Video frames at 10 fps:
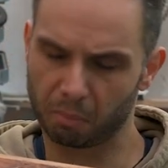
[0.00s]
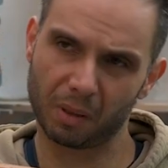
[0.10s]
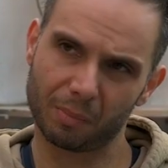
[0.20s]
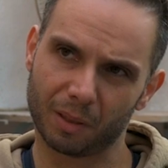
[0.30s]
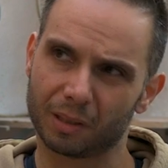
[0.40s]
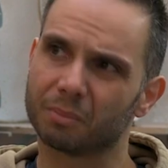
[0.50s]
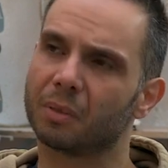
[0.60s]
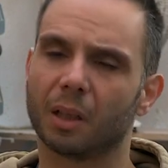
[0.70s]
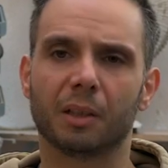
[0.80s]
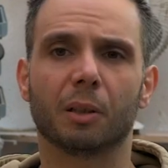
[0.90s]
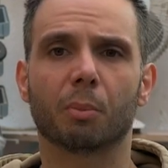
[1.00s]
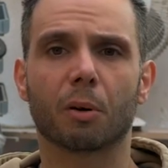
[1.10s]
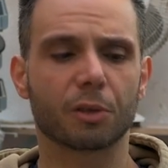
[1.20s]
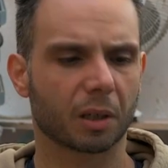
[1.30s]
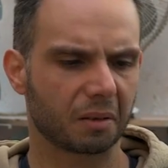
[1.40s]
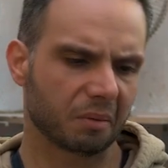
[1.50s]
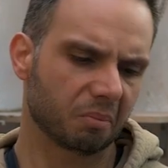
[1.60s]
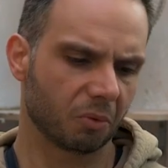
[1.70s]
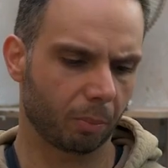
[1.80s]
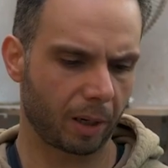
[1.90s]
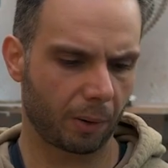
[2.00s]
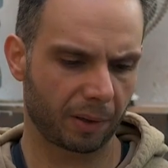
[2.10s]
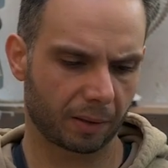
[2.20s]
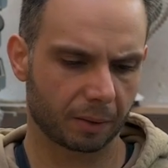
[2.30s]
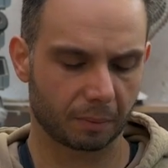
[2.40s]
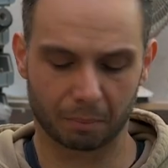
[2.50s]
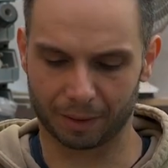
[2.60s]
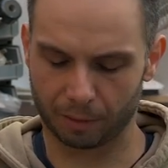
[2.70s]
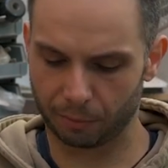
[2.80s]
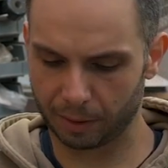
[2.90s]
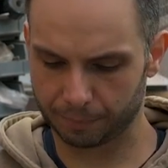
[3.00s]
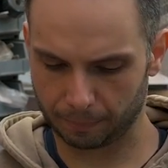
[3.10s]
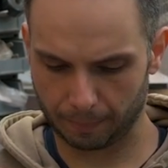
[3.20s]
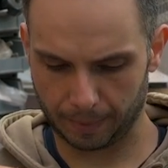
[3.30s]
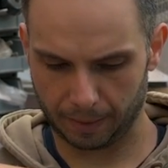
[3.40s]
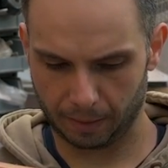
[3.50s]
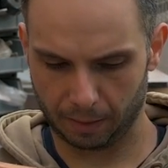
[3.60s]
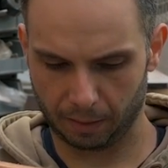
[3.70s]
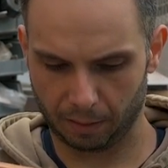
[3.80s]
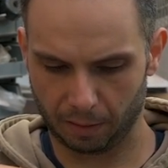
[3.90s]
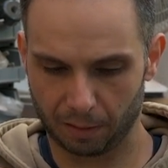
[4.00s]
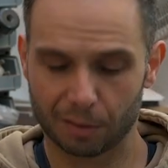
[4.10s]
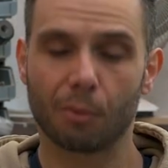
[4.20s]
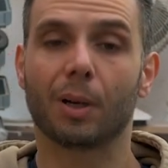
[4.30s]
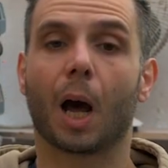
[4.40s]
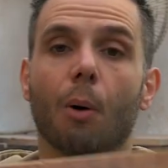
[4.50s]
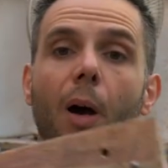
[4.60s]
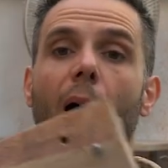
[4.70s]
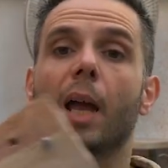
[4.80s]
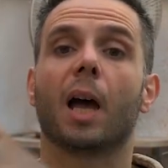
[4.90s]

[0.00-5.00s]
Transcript: Might be a little project to play with, but anyway. So now I